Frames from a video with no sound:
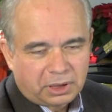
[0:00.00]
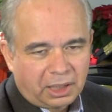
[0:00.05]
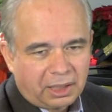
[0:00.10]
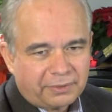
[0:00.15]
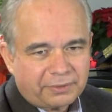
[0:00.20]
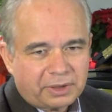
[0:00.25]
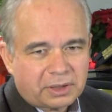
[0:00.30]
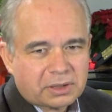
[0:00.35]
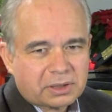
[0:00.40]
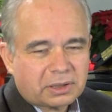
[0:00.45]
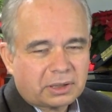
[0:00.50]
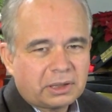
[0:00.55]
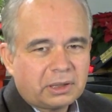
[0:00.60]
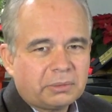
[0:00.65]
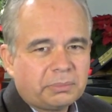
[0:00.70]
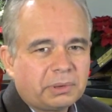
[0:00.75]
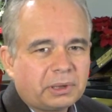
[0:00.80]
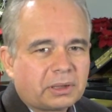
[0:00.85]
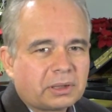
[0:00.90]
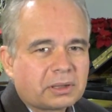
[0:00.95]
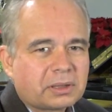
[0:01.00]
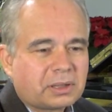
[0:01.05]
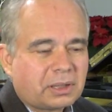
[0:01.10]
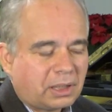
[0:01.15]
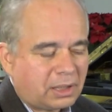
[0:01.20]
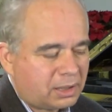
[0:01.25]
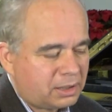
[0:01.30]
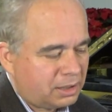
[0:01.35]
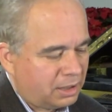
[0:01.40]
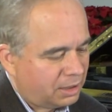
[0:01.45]
obviously, because
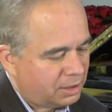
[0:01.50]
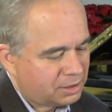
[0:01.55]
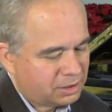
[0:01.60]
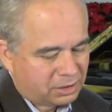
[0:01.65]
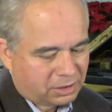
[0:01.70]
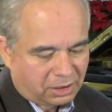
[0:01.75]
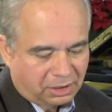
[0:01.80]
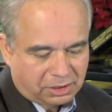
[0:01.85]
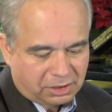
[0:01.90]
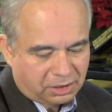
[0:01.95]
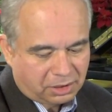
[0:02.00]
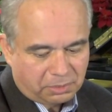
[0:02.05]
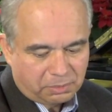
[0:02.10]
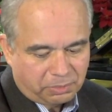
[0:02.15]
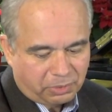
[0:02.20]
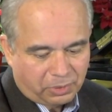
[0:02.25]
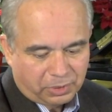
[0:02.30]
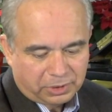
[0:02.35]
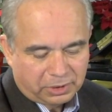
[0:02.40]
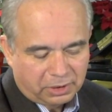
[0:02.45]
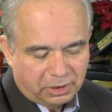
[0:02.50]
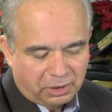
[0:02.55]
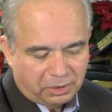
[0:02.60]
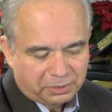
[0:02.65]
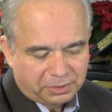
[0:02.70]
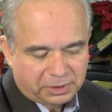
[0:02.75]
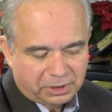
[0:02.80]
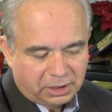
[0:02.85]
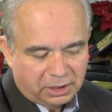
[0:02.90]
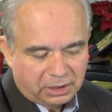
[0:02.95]
that's such an important
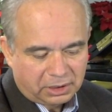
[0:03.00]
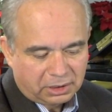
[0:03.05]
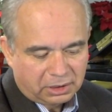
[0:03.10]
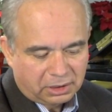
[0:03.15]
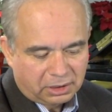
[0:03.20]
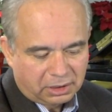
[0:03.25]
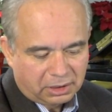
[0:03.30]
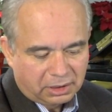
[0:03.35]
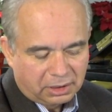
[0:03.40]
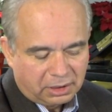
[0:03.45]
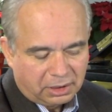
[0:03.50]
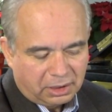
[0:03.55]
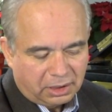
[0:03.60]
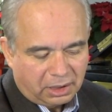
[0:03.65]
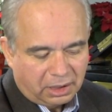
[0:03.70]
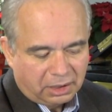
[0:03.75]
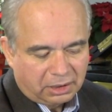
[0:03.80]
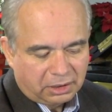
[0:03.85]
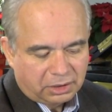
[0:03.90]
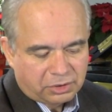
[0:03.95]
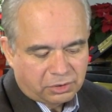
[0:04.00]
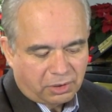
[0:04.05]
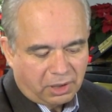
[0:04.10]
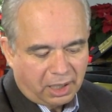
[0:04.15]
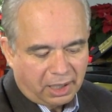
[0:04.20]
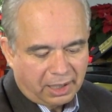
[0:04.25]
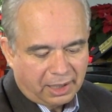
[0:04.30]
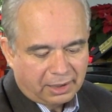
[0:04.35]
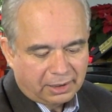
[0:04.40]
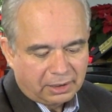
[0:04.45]
note in the
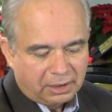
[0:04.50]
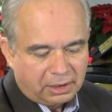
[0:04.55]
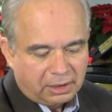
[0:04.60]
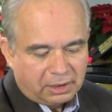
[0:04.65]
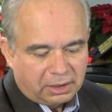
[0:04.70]
triad.